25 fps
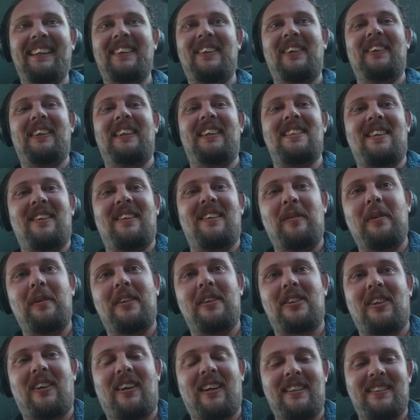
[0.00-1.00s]
Courtney's a little
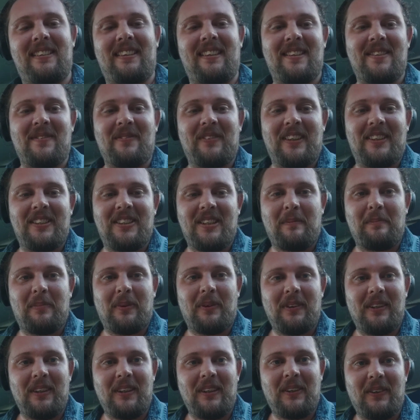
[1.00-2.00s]
bit shy. She doesn't want to
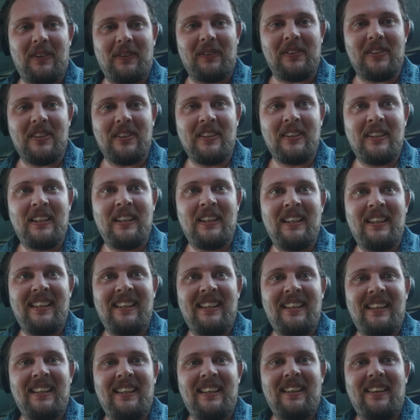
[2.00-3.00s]
jump on the old
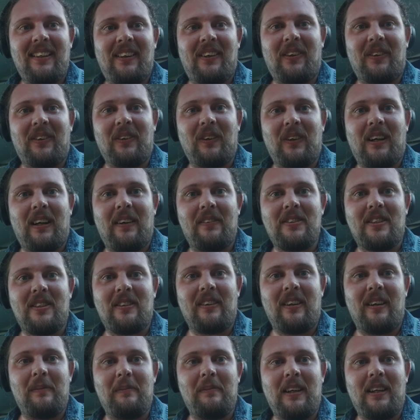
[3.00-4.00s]
live
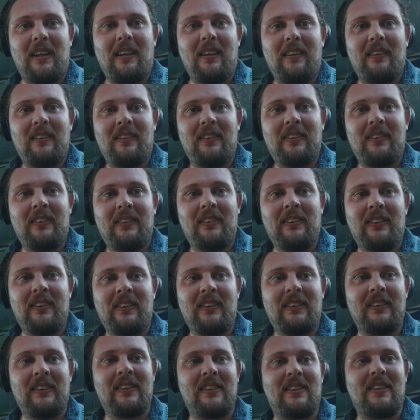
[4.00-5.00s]
stream here,
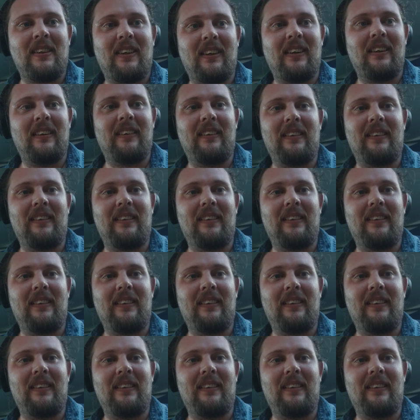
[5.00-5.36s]
so